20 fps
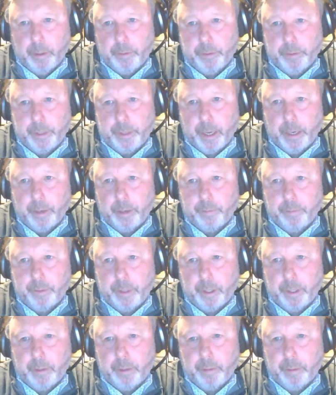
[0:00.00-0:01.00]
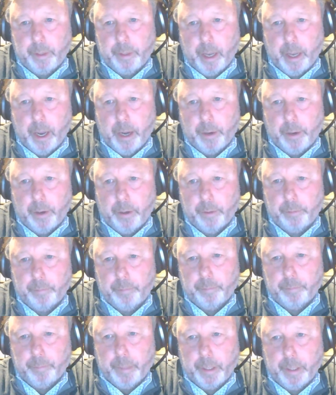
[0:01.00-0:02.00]
state of the art
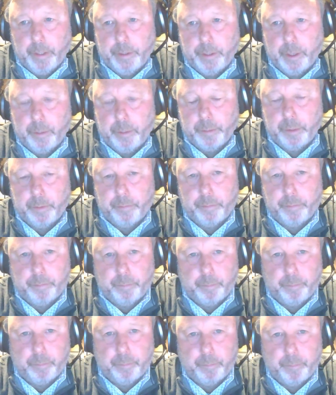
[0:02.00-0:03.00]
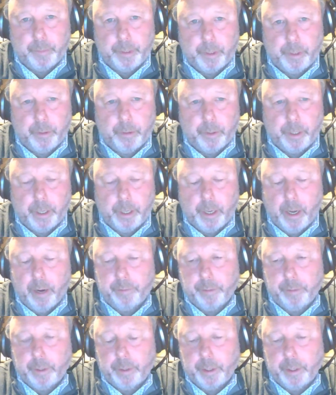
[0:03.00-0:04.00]
in terms of looking
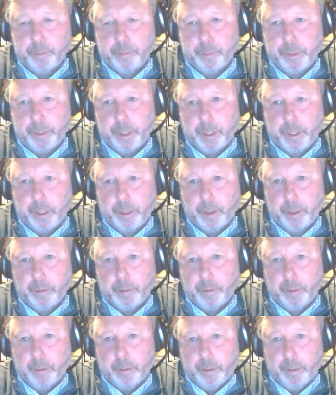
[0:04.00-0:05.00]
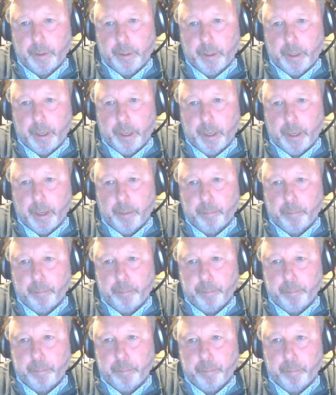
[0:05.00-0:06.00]
after these particular
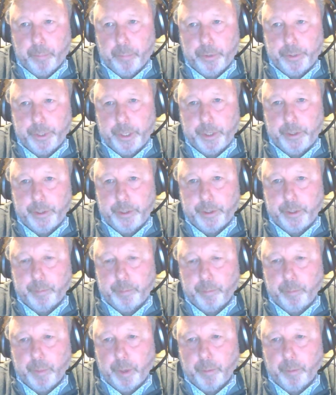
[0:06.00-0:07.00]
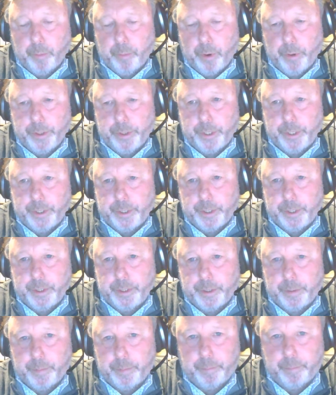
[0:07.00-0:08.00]
procedures and
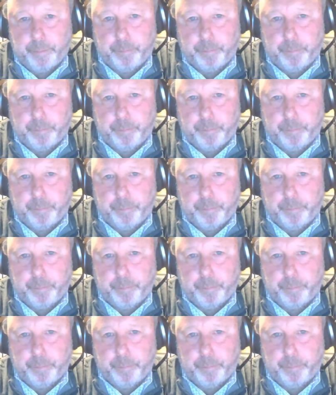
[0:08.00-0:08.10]
processes.